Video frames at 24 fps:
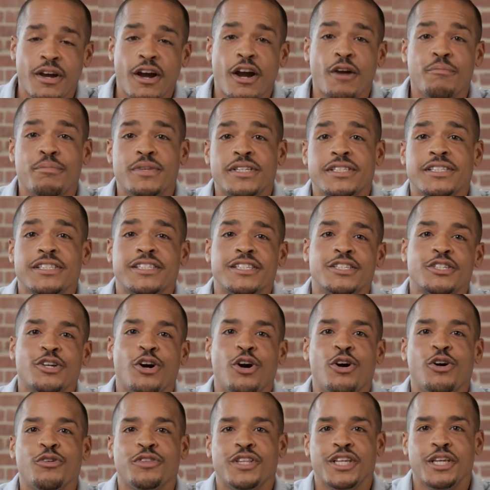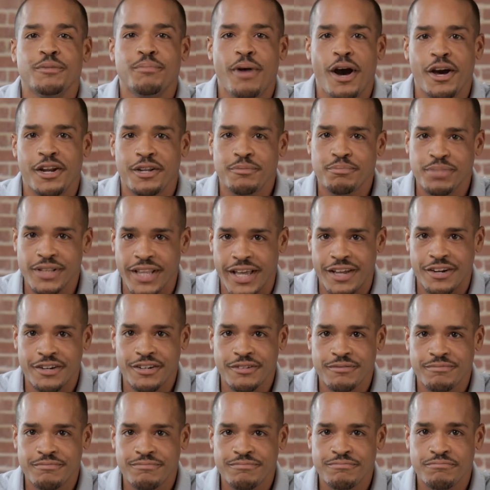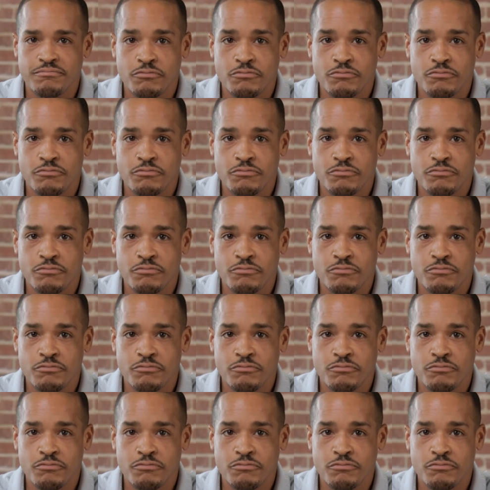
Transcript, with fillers: Our business is called the Potted Planner,